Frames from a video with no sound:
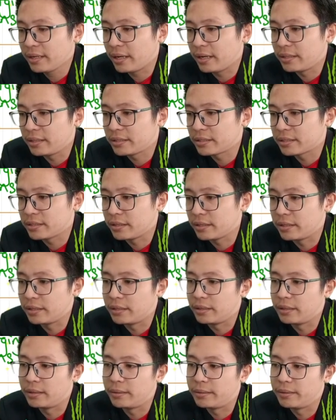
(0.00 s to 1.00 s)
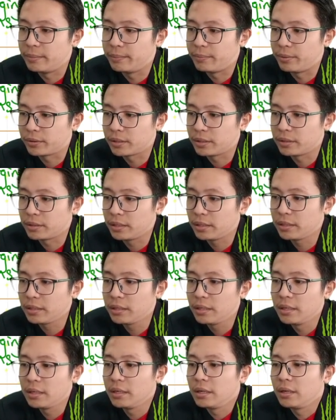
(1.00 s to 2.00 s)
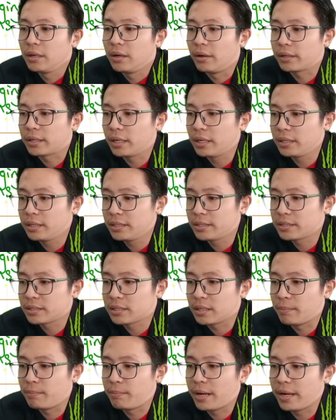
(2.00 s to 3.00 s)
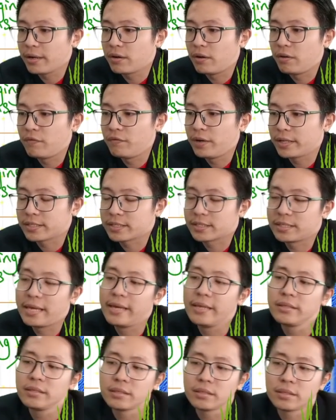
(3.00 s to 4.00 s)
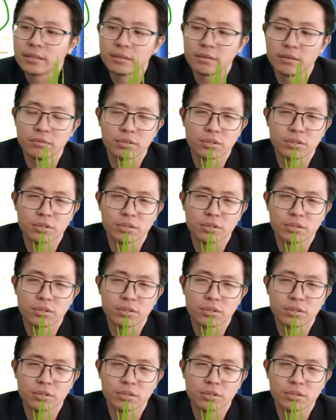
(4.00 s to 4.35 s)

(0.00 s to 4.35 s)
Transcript: this is the important thing. Okay, this is a biconvex lens.